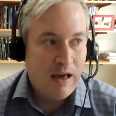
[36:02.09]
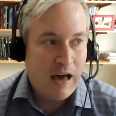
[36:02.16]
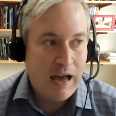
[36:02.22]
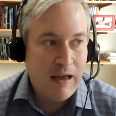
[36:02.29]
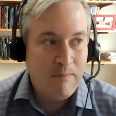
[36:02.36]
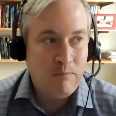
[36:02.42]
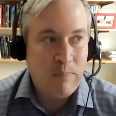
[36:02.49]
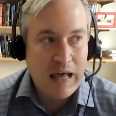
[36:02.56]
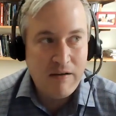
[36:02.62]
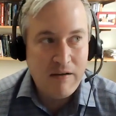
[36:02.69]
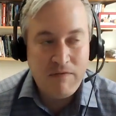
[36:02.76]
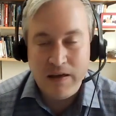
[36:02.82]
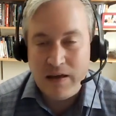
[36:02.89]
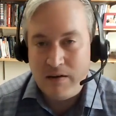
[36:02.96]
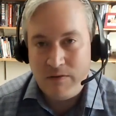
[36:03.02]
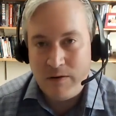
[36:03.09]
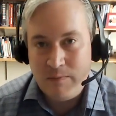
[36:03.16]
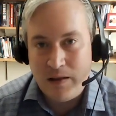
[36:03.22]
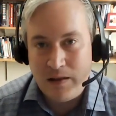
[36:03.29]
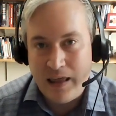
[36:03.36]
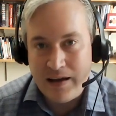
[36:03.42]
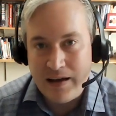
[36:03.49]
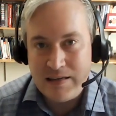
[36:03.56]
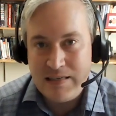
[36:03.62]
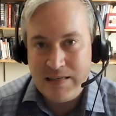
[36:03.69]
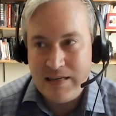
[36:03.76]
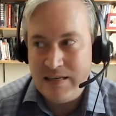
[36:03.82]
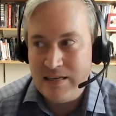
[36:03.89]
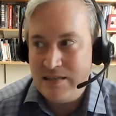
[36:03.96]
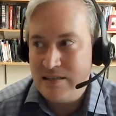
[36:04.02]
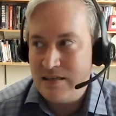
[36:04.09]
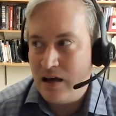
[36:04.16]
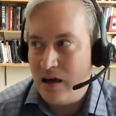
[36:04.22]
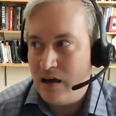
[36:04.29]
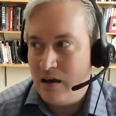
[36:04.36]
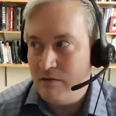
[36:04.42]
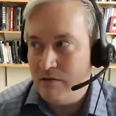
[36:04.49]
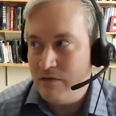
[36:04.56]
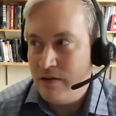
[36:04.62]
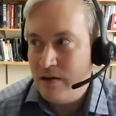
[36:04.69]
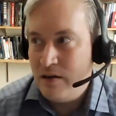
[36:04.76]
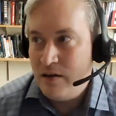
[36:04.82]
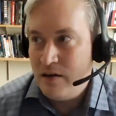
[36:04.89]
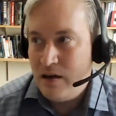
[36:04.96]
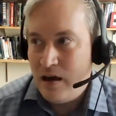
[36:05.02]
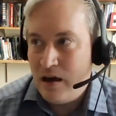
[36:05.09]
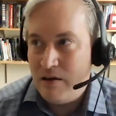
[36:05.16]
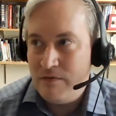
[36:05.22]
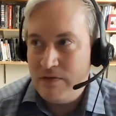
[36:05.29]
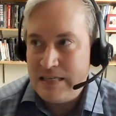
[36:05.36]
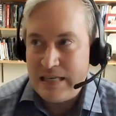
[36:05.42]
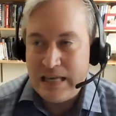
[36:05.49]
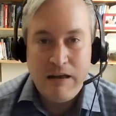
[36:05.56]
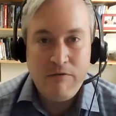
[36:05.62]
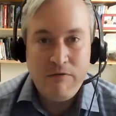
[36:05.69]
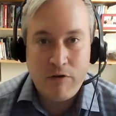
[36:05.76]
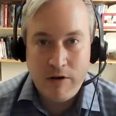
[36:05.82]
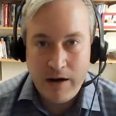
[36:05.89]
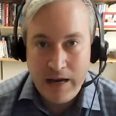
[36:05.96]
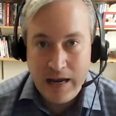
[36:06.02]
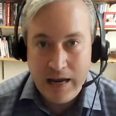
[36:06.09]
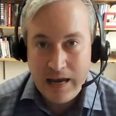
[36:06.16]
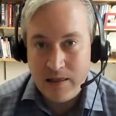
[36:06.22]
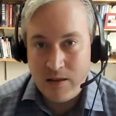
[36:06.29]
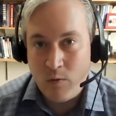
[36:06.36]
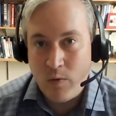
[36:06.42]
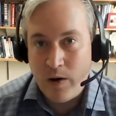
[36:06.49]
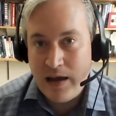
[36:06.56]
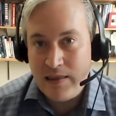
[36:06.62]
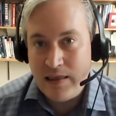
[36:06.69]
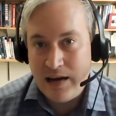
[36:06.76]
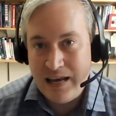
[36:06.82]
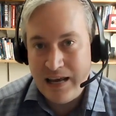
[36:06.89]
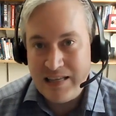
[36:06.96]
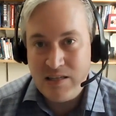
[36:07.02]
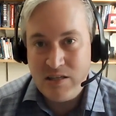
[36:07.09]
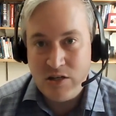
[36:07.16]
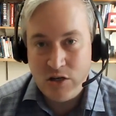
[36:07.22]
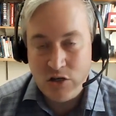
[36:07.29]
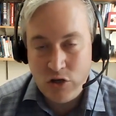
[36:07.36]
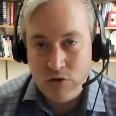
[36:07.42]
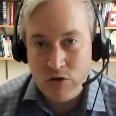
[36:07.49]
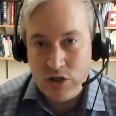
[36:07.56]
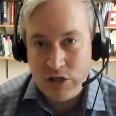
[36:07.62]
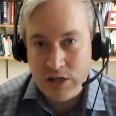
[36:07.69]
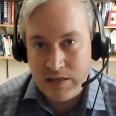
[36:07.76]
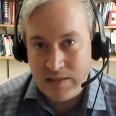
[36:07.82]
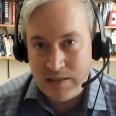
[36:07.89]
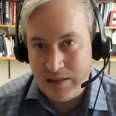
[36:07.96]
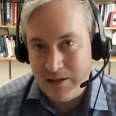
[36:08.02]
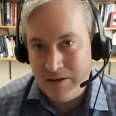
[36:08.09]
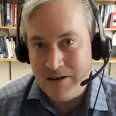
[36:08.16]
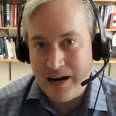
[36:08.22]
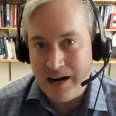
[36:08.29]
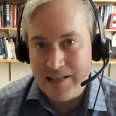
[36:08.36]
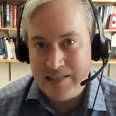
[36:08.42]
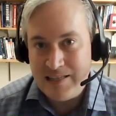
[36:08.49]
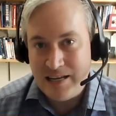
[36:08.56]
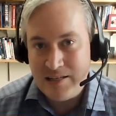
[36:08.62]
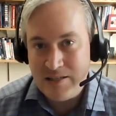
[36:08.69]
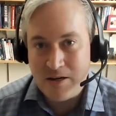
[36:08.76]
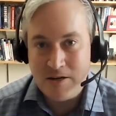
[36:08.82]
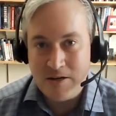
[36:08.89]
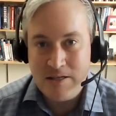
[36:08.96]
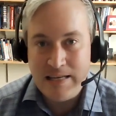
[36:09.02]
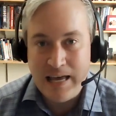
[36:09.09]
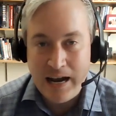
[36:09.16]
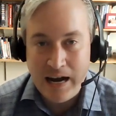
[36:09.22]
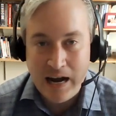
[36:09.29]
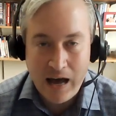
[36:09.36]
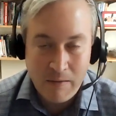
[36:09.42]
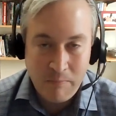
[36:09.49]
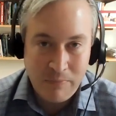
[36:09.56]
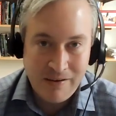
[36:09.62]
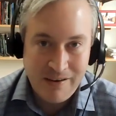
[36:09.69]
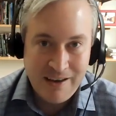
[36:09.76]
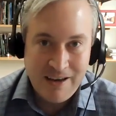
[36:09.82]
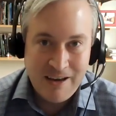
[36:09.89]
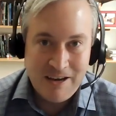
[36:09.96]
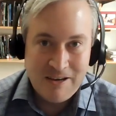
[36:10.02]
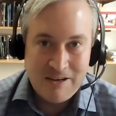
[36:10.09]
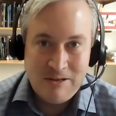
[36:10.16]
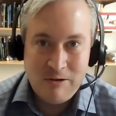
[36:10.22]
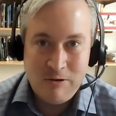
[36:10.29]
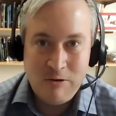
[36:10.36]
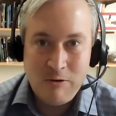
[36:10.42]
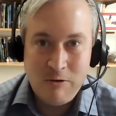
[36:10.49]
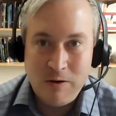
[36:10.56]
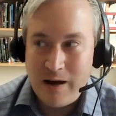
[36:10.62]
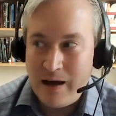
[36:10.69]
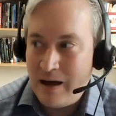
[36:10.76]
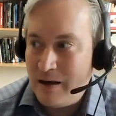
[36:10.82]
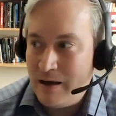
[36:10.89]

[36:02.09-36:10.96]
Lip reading: I benefit from the legacies of slavery in the way that institutions in the United States are set up to